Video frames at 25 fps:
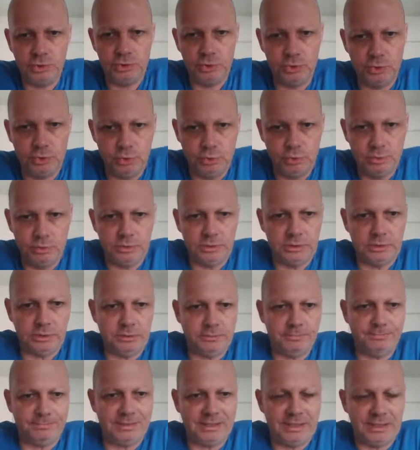
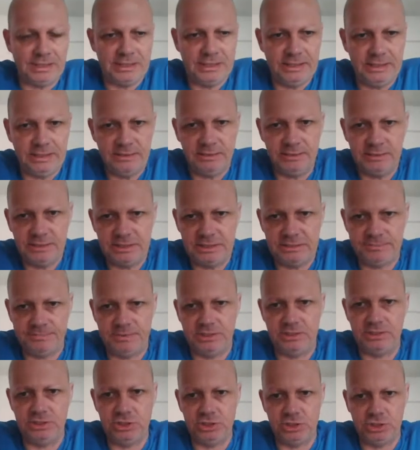you play in this
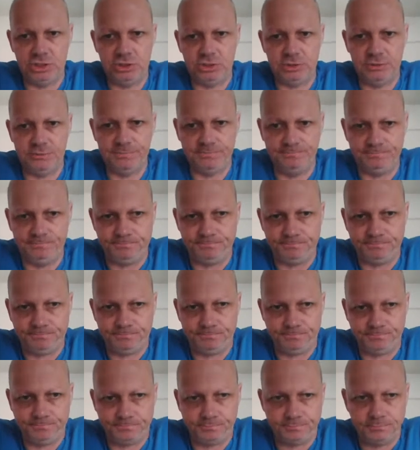position?
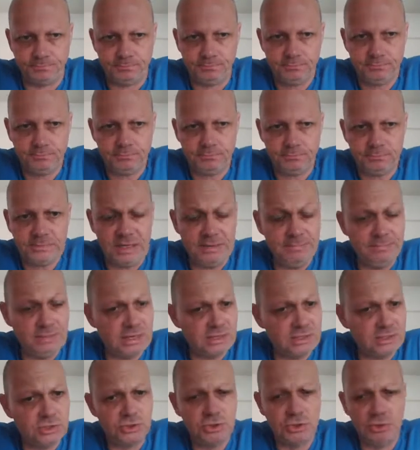
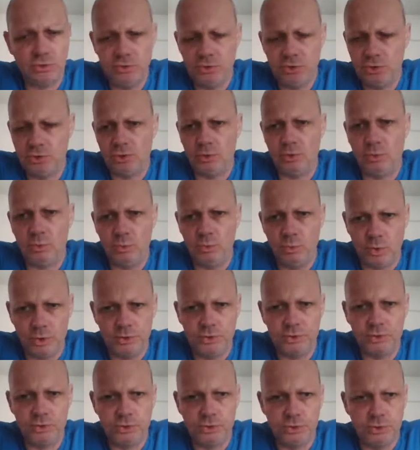Black has only got
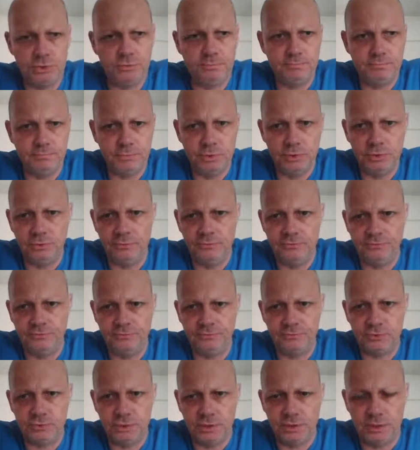one good move,
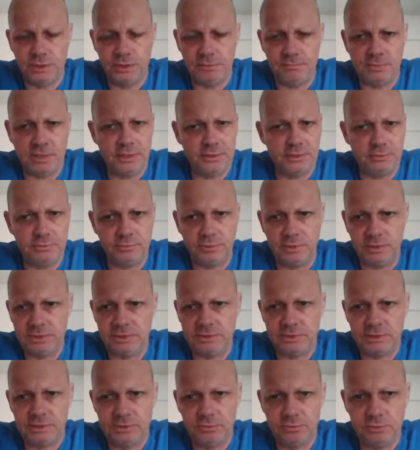
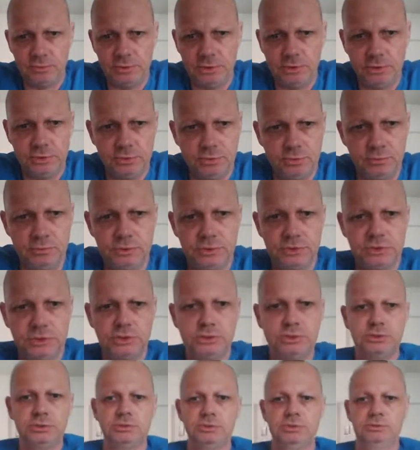otherwise he will
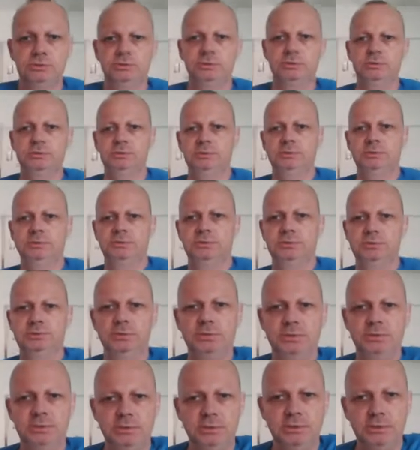lose.
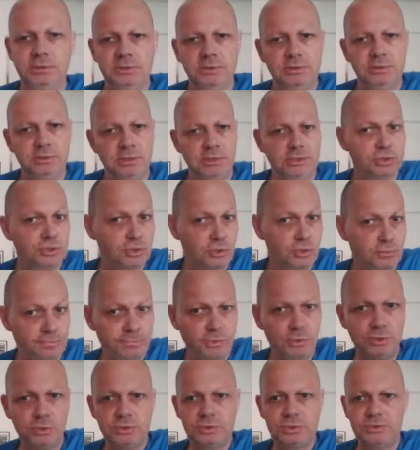And so
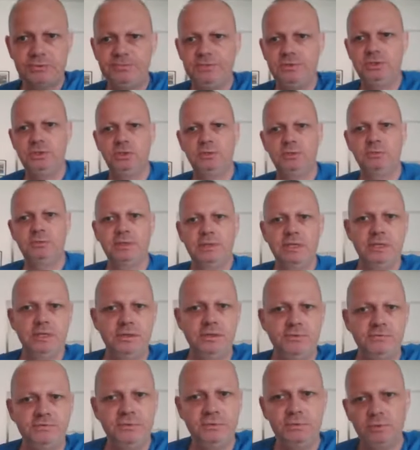pause the video again
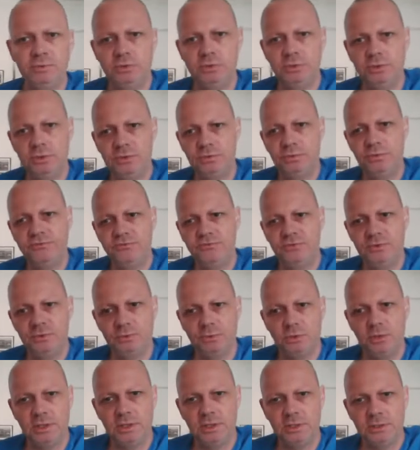if you
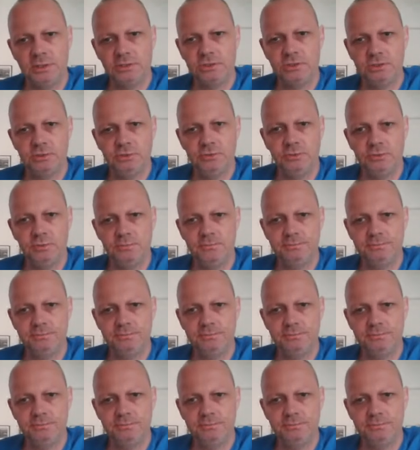would like to.